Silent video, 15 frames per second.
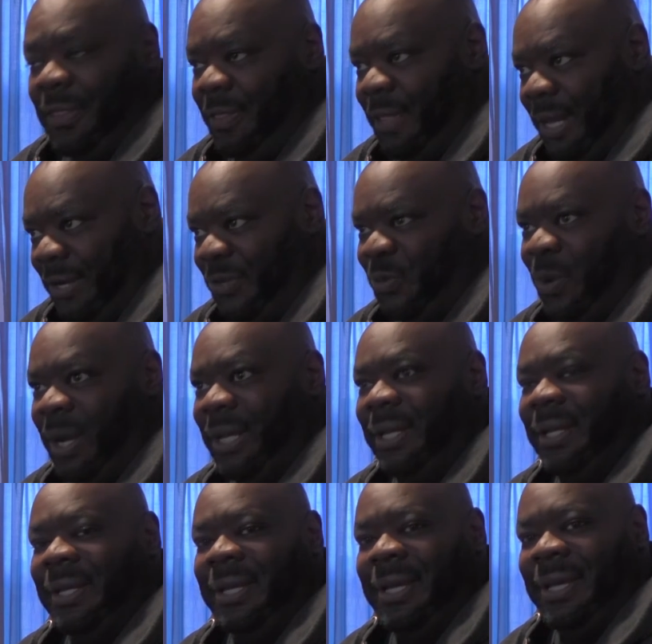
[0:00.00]
then it's ready.
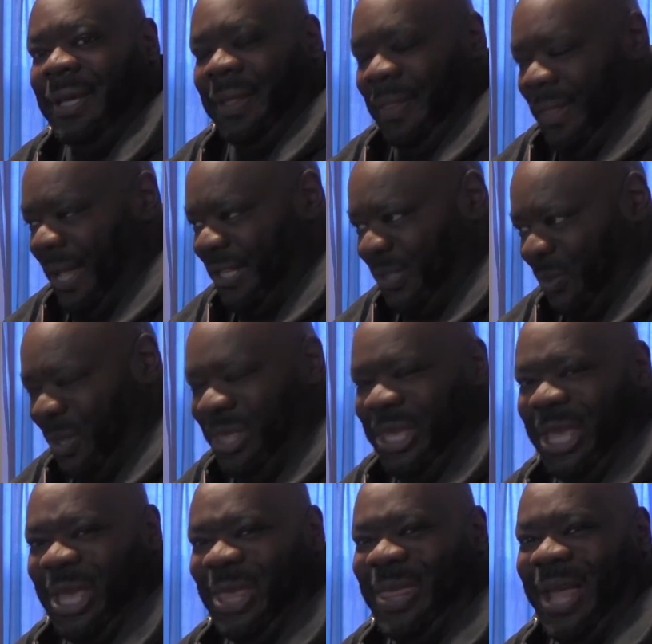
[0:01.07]
That's
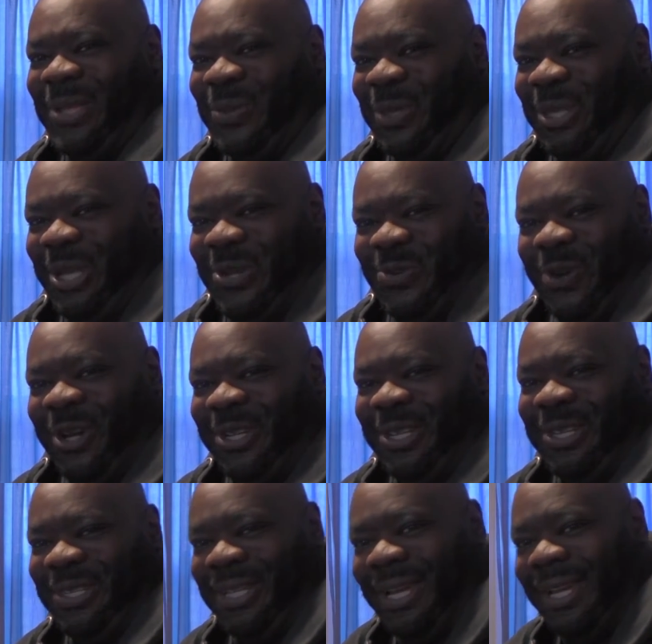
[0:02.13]
what the
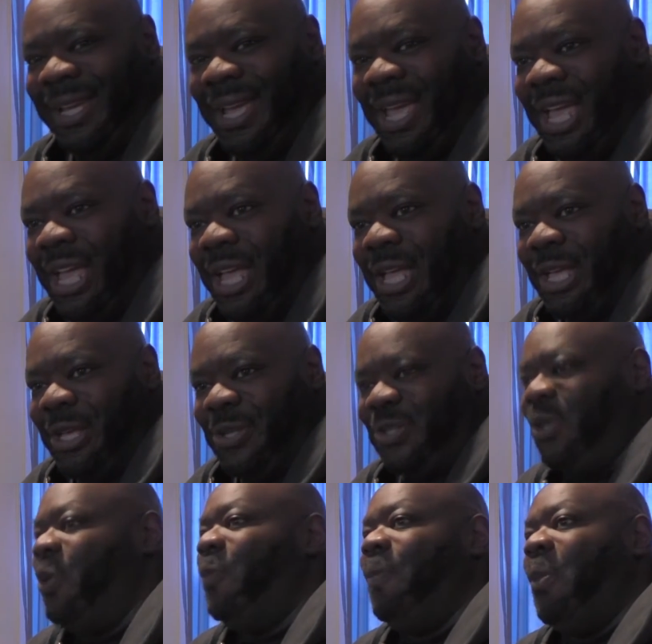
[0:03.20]
instructions say.
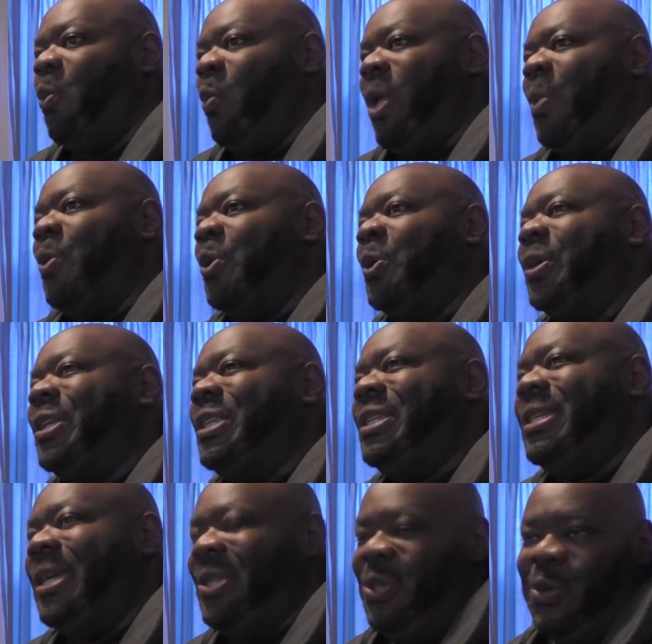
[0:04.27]
So we will
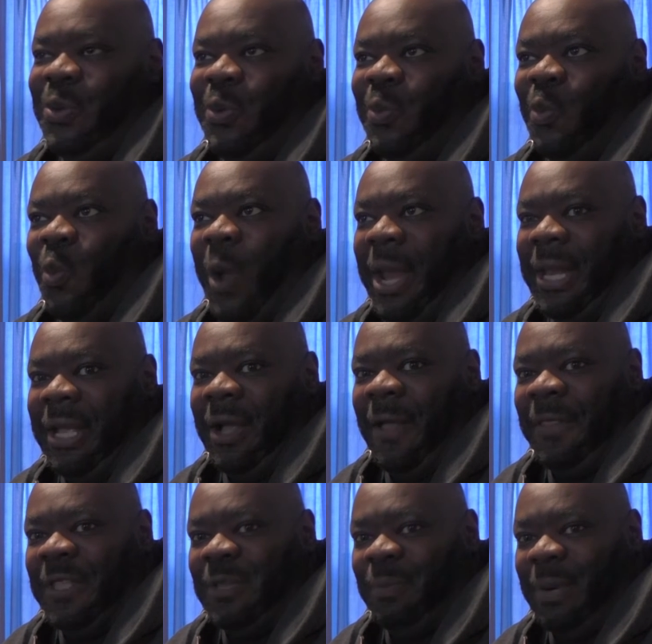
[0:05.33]
continue waiting
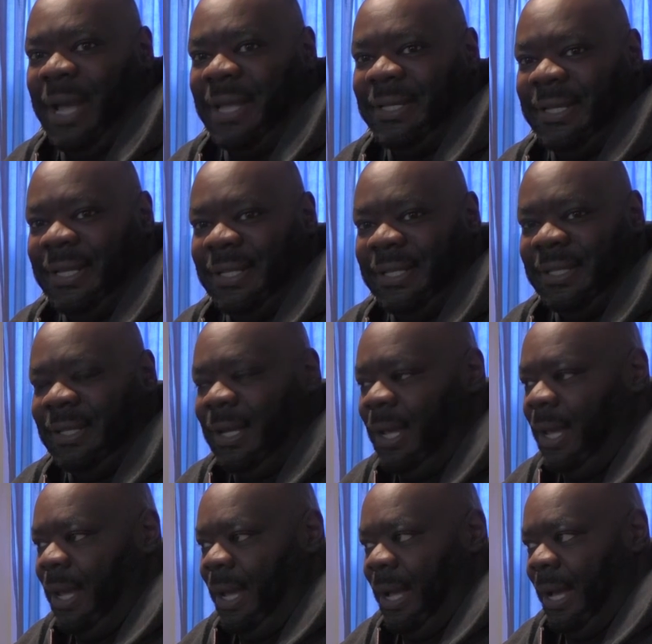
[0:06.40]
on this process.
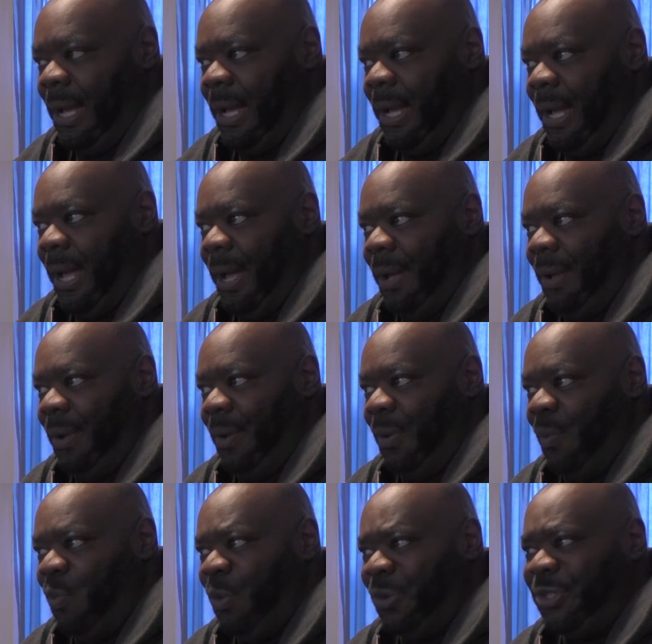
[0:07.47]
I'm
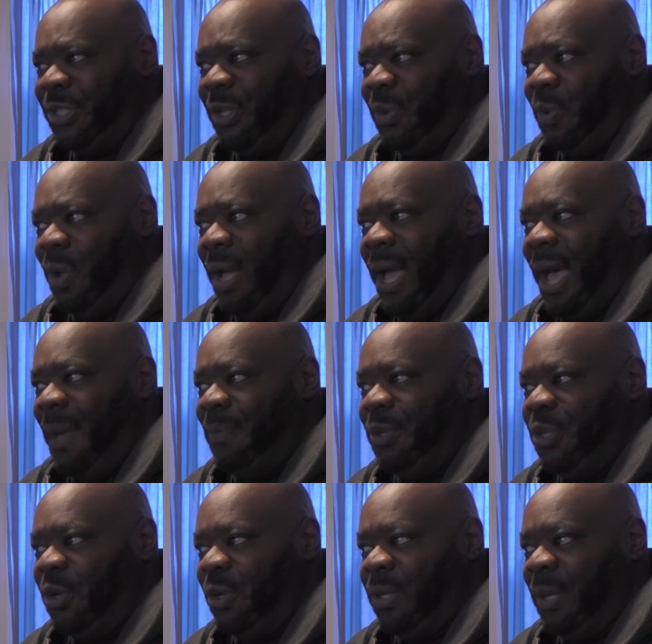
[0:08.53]

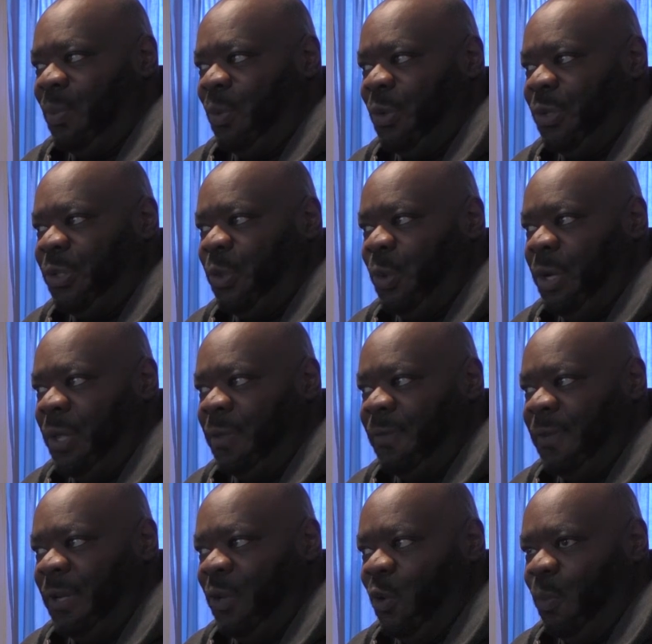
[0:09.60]
sure that we'll shoot another
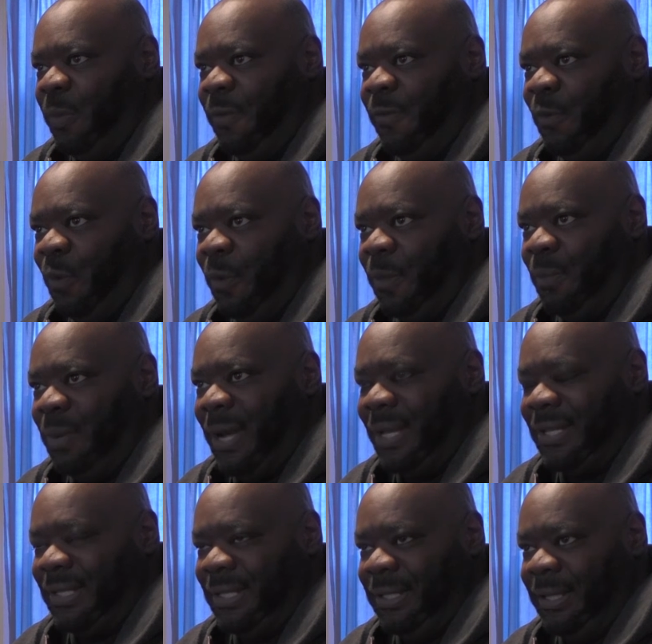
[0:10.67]
video before the
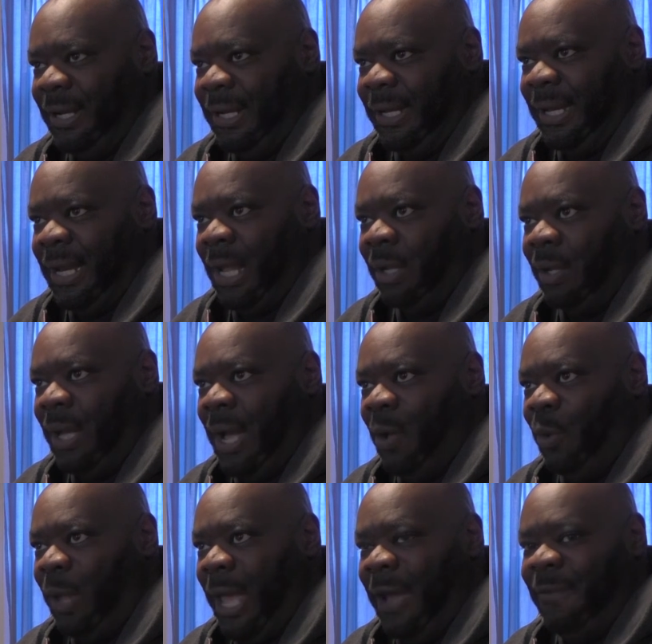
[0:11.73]
process is done. Again,
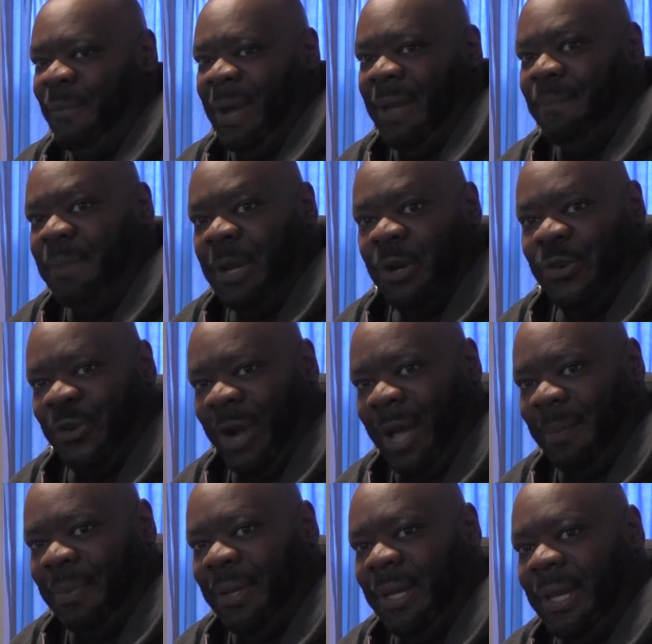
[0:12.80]
I'll have my beer
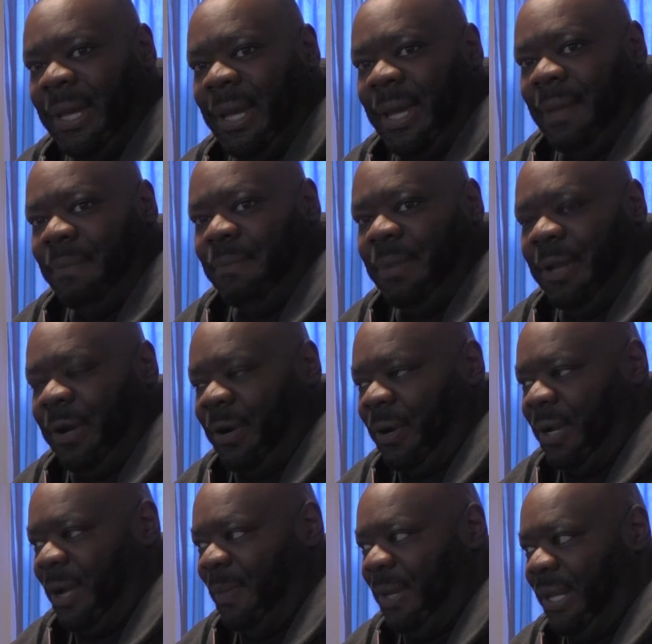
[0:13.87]
drop beer
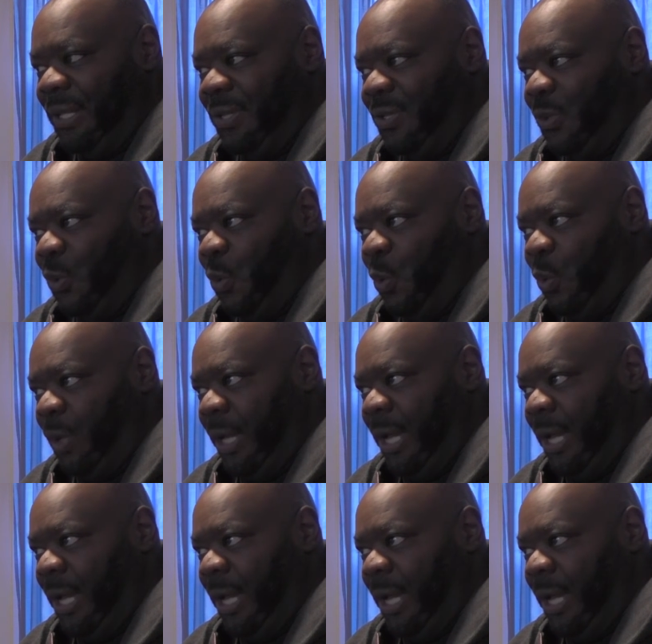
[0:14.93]
coming in soon,